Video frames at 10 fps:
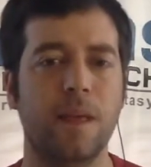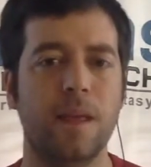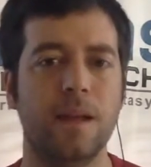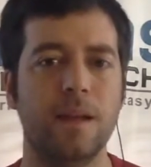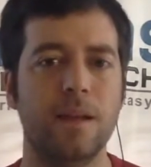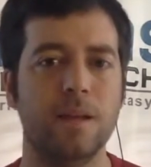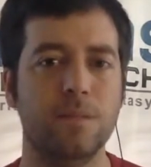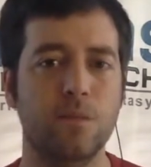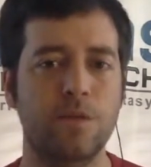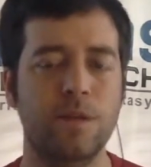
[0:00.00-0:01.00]
it
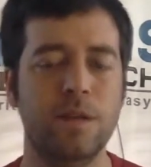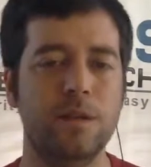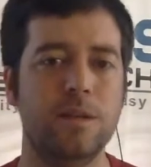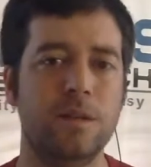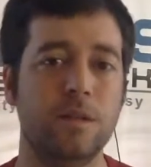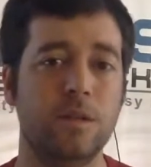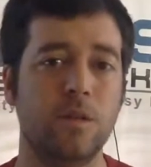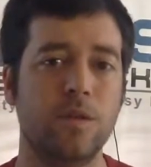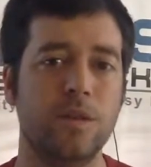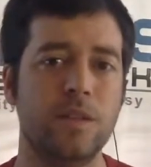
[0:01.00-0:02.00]
has moved into
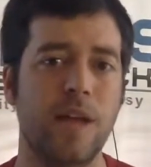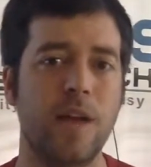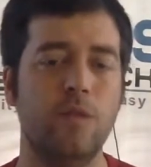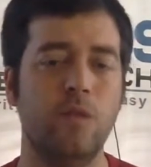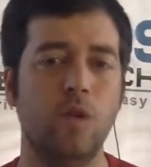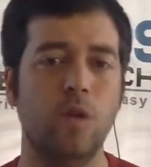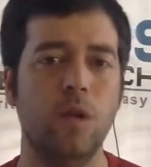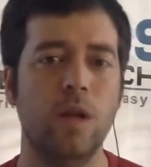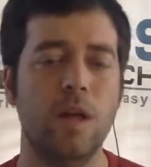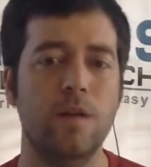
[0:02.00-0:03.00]
sort of a 10
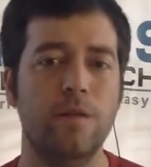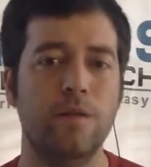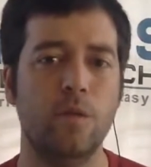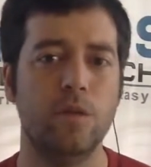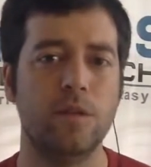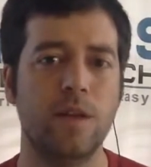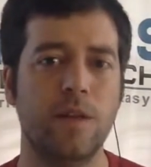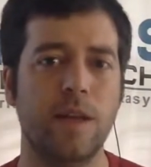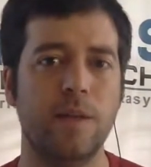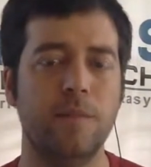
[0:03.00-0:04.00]
role for
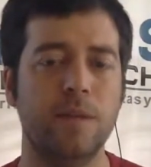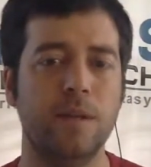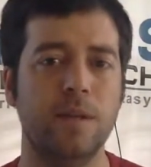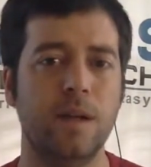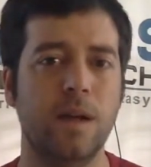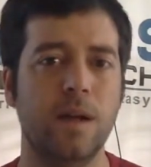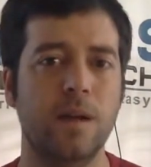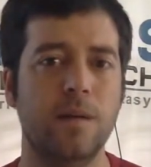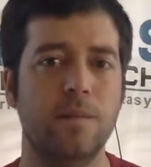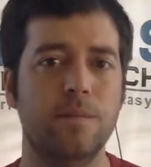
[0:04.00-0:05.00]
Southampton.
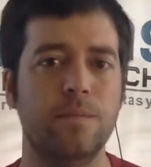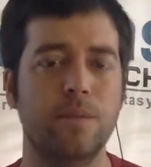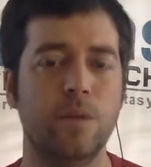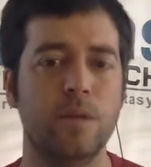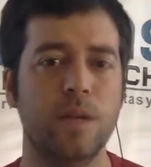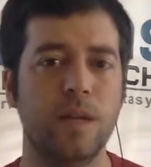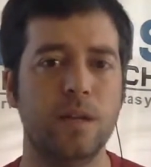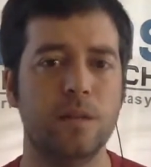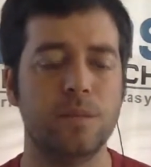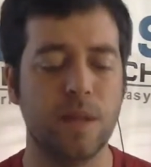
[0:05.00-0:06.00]
You know,
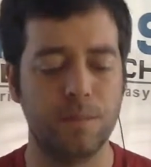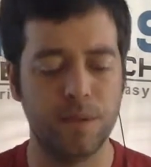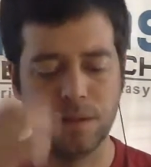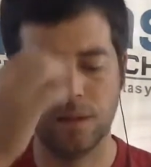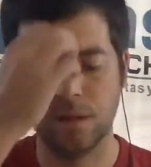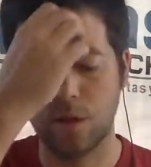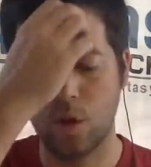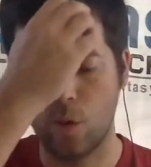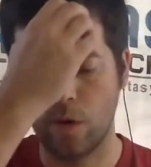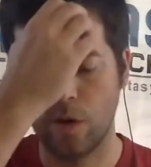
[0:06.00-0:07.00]
taking some set pieces,
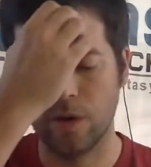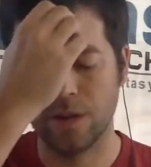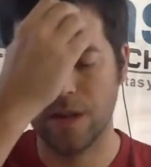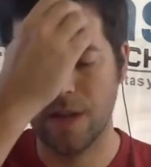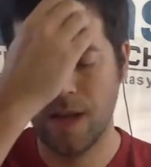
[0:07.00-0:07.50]
corners,